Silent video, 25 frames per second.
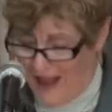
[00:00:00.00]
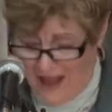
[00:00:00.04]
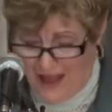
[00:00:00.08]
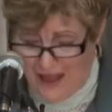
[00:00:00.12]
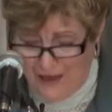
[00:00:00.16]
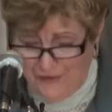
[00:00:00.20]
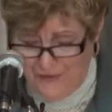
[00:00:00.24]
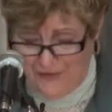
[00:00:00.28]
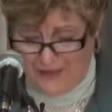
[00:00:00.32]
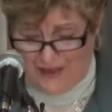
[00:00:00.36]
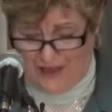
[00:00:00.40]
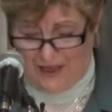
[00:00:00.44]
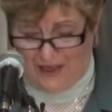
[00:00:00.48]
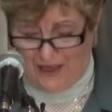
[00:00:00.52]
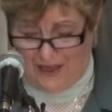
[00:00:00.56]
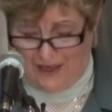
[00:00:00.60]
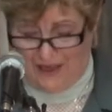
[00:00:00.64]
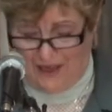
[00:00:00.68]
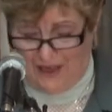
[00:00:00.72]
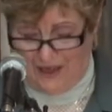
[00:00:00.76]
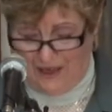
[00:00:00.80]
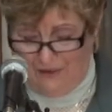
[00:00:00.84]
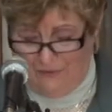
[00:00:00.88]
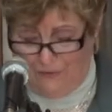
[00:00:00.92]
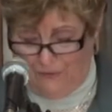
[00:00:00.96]

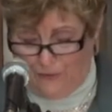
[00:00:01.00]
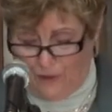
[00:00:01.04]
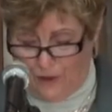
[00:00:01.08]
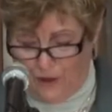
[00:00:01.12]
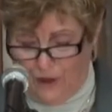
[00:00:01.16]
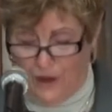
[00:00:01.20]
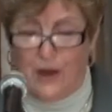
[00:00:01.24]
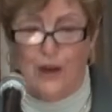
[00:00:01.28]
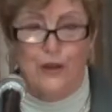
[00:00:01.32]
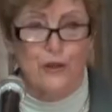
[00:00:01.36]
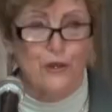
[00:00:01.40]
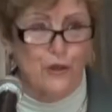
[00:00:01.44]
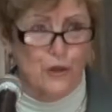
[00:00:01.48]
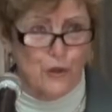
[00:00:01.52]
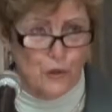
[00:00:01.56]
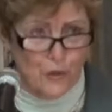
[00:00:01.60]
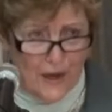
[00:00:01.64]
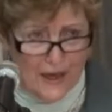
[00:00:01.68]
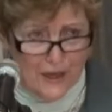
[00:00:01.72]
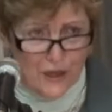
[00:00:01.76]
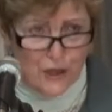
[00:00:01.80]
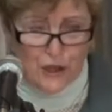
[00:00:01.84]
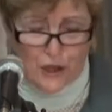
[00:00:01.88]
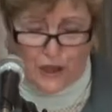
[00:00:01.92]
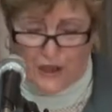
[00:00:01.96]
advocating for
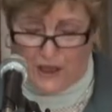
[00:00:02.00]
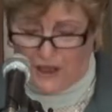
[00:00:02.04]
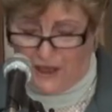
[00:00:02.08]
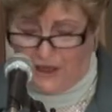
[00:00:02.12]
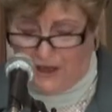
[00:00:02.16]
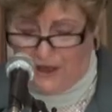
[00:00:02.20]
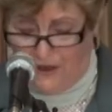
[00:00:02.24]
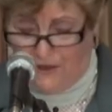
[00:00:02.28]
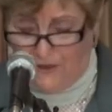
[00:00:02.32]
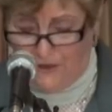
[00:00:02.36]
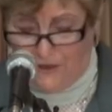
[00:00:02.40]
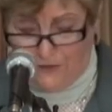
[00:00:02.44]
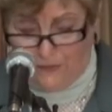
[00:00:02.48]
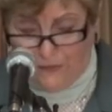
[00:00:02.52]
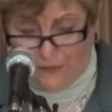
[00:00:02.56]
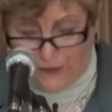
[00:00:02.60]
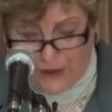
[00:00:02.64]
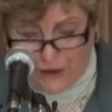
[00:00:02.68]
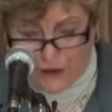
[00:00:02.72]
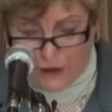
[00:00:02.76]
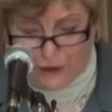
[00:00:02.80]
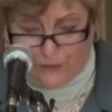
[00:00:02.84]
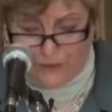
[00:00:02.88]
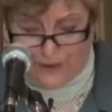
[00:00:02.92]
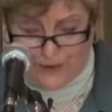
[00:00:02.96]
dredging the
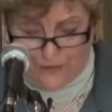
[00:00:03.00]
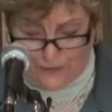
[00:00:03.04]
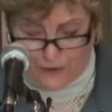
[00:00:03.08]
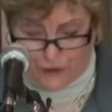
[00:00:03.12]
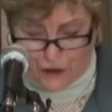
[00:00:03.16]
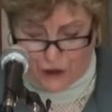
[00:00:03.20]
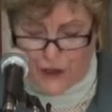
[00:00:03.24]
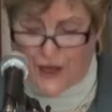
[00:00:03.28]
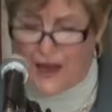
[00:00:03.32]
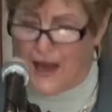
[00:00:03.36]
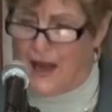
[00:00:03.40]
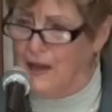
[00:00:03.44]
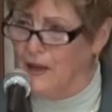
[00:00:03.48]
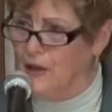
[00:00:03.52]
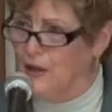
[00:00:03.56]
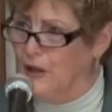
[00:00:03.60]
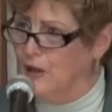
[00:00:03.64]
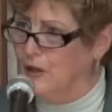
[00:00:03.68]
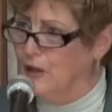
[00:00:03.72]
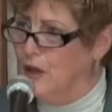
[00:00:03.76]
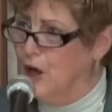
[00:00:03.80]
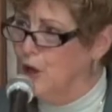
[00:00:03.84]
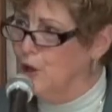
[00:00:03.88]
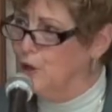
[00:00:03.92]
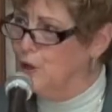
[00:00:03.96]
Fraser River
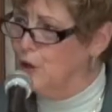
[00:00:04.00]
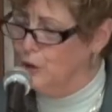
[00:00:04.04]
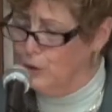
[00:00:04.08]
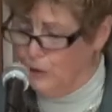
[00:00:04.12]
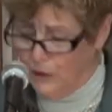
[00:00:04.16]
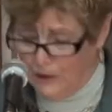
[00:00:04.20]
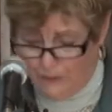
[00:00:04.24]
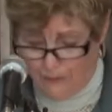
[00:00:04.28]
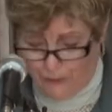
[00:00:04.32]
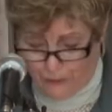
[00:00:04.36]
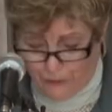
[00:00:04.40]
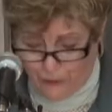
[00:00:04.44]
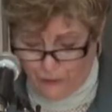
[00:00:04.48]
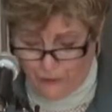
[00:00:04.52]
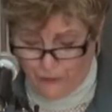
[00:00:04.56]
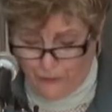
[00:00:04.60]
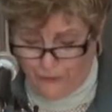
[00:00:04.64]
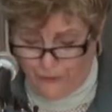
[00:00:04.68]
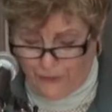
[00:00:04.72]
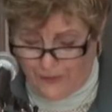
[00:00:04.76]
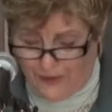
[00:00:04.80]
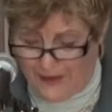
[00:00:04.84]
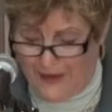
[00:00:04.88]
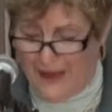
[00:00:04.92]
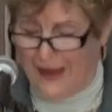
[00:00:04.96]
Channel to
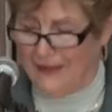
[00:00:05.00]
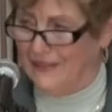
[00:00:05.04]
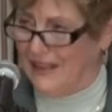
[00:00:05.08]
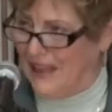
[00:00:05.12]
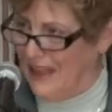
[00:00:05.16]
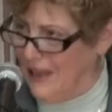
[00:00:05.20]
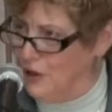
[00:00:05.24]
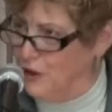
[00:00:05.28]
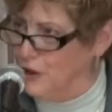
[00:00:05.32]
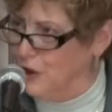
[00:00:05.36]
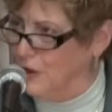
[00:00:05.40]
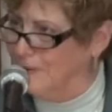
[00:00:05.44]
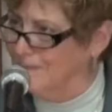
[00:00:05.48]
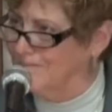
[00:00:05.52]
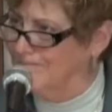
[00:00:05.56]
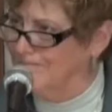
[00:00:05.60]
improve navigation.